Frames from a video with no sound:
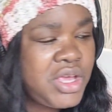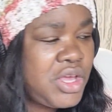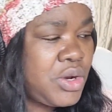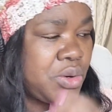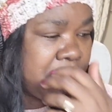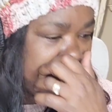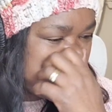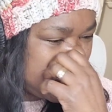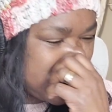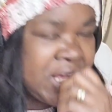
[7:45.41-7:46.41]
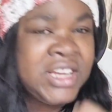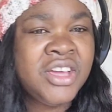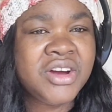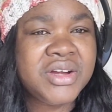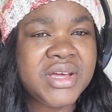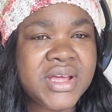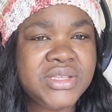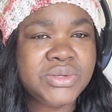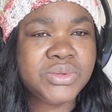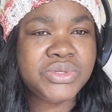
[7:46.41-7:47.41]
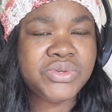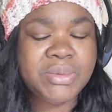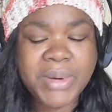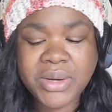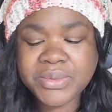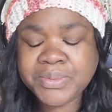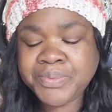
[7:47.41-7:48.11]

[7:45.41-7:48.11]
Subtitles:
you know, the chenille yarn that I told you about.